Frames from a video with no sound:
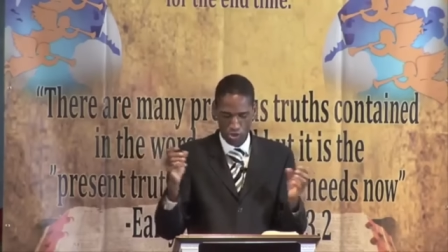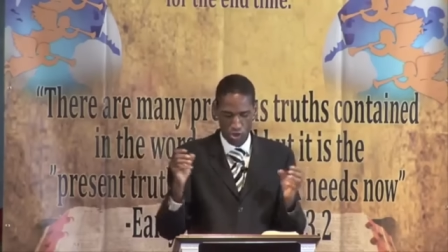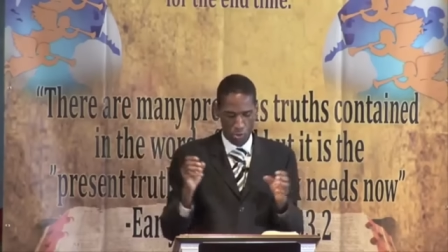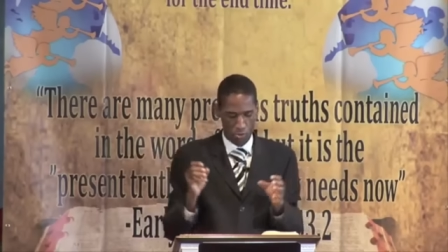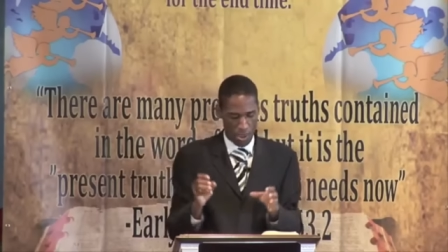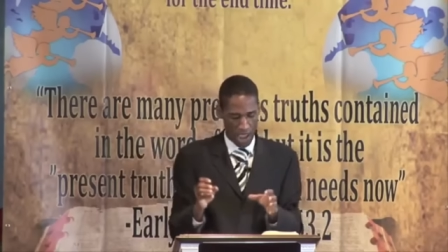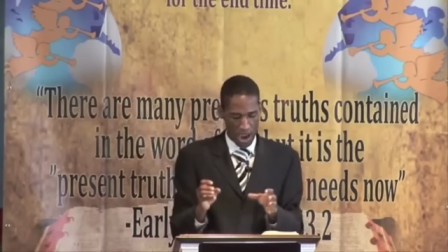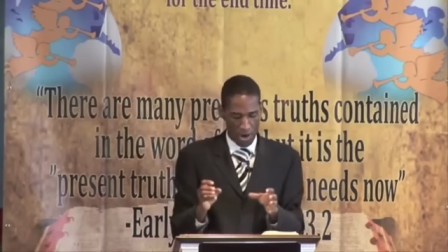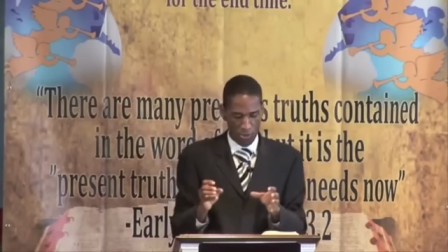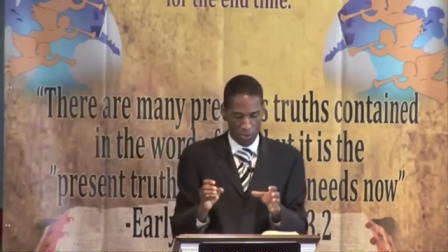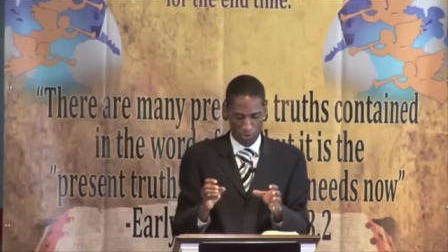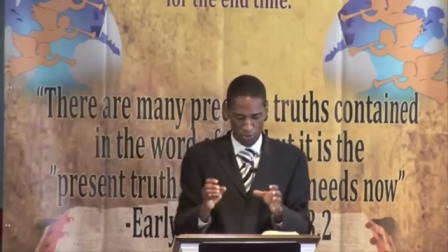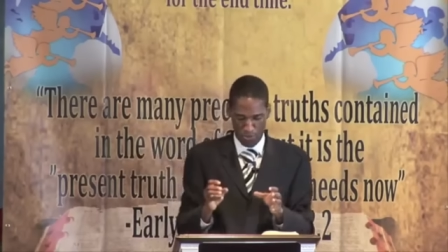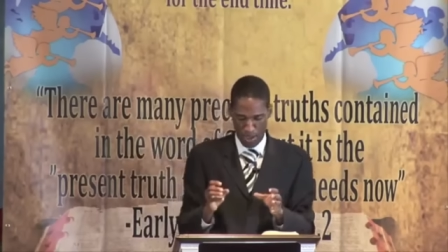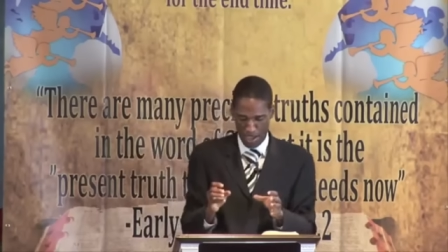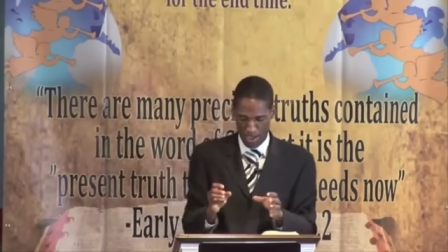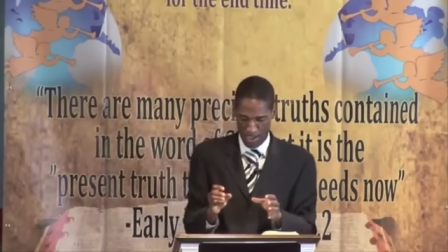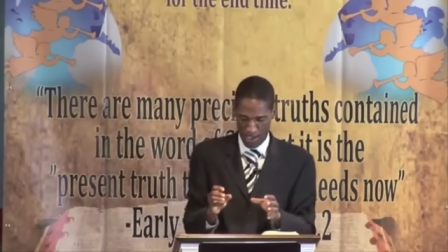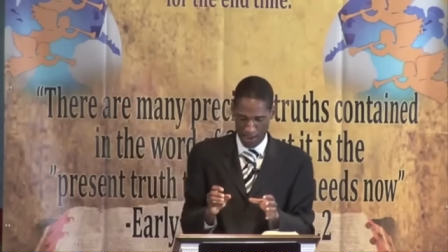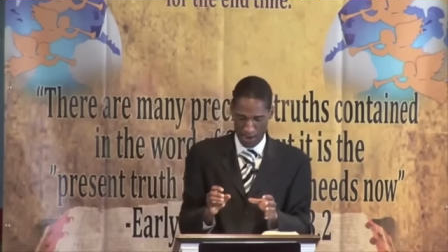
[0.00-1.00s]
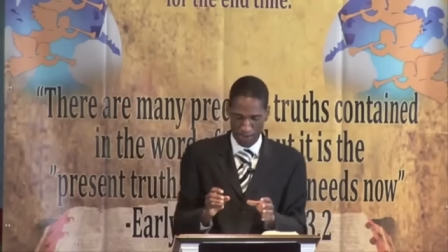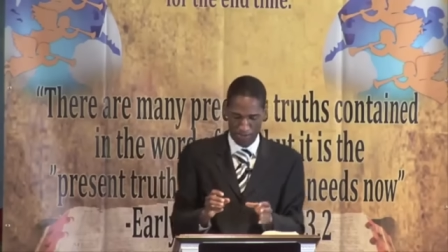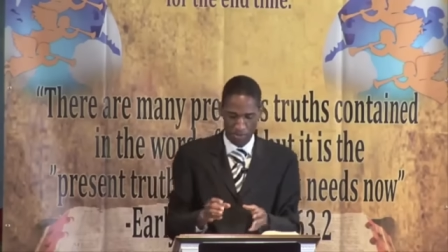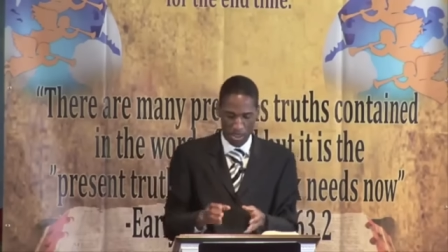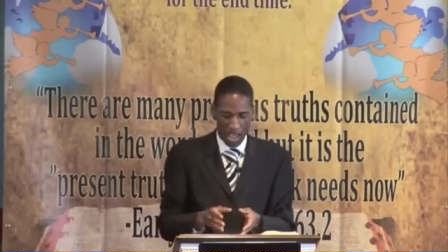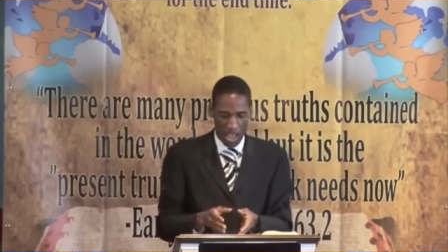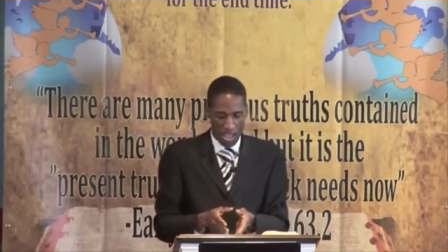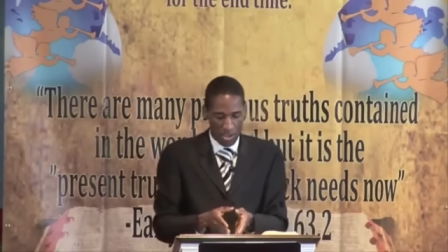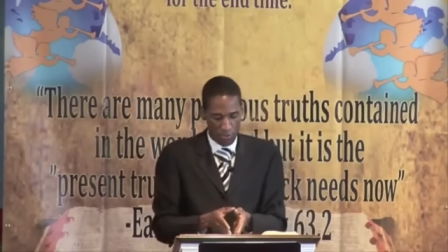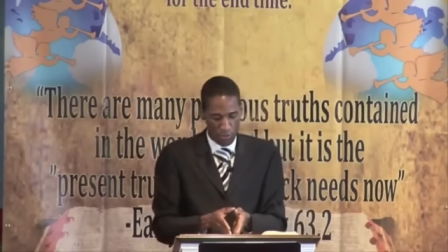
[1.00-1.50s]
So bear with me here.
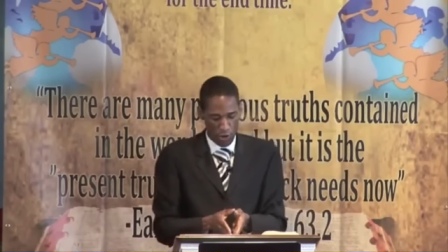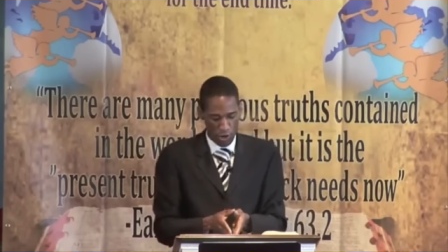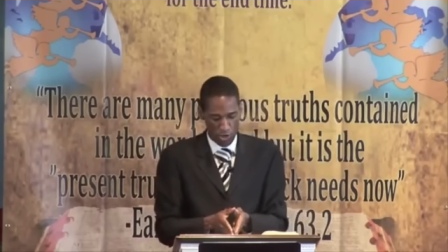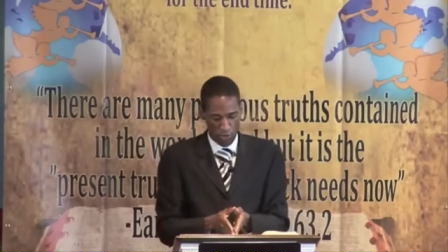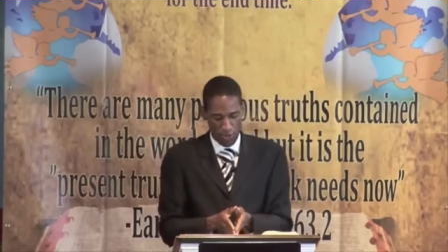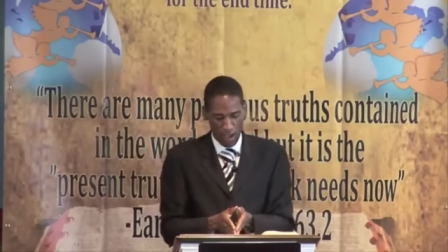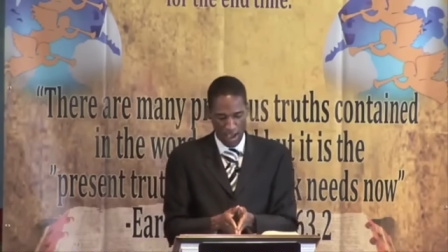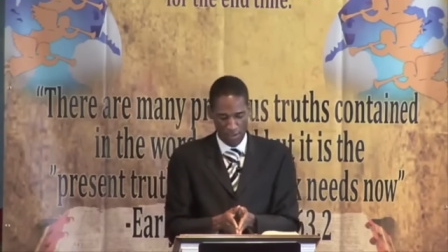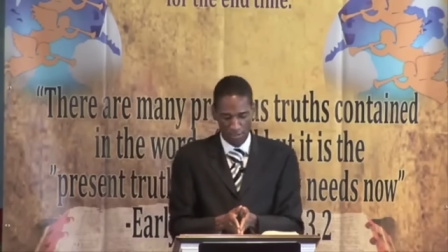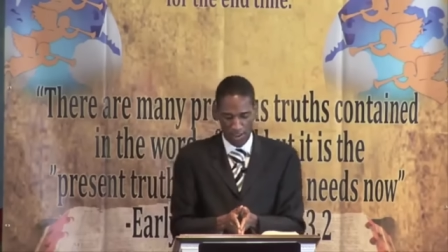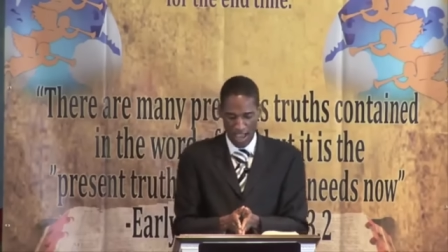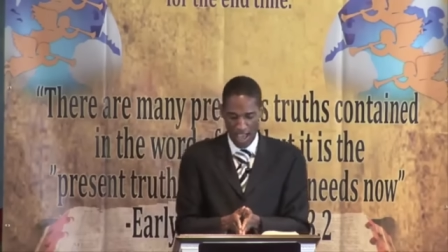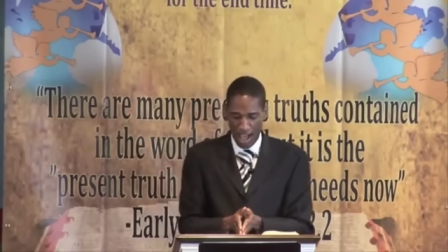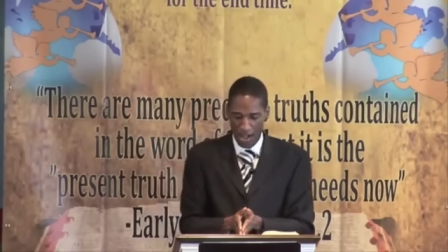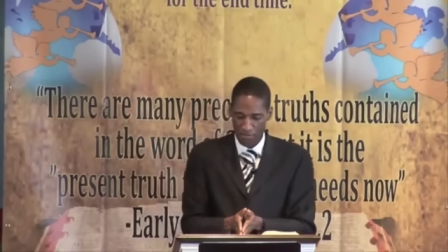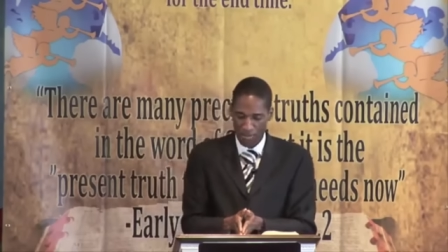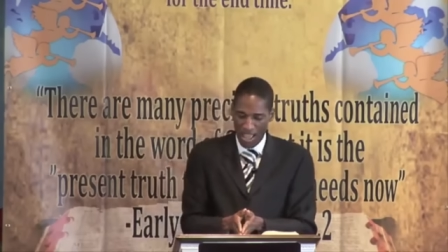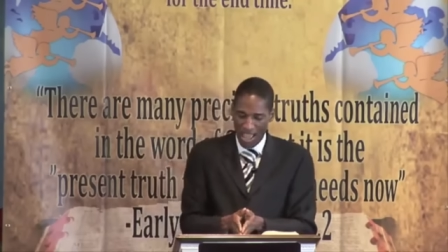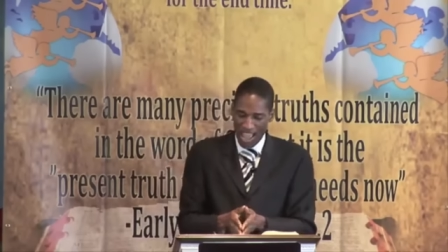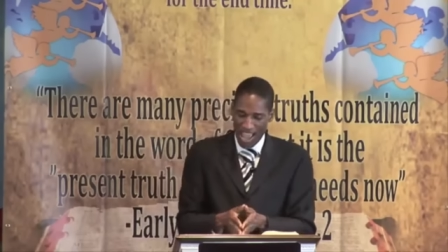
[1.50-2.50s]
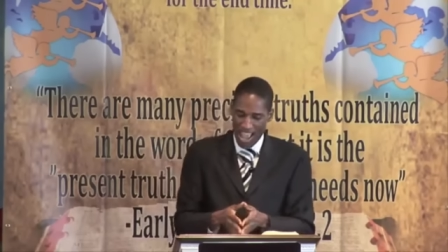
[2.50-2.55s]
Verse 5 now.